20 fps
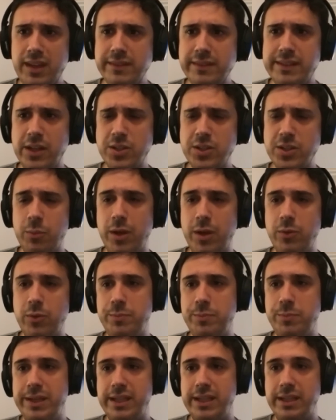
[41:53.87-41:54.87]
The other one
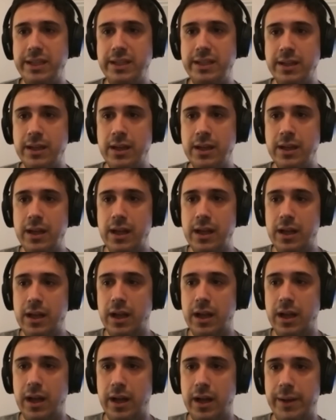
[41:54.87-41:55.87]
would be
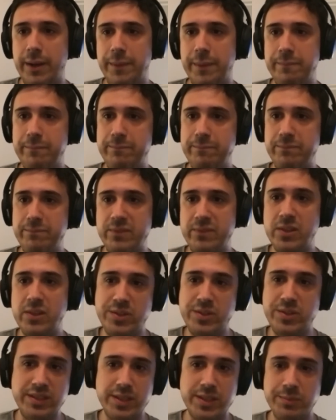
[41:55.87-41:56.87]

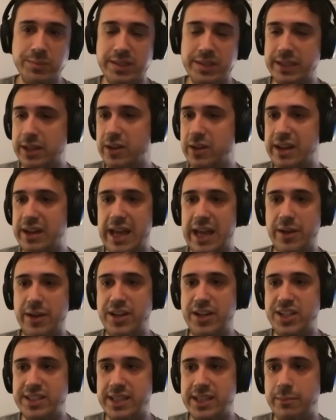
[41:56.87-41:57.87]
using something like a cloud
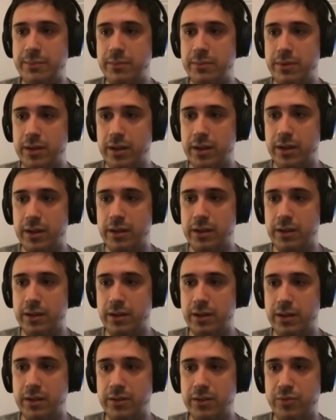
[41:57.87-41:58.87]
HSM,
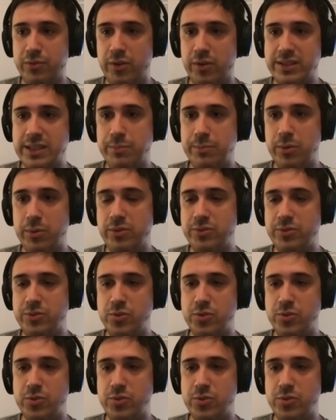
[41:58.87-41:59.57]
for example.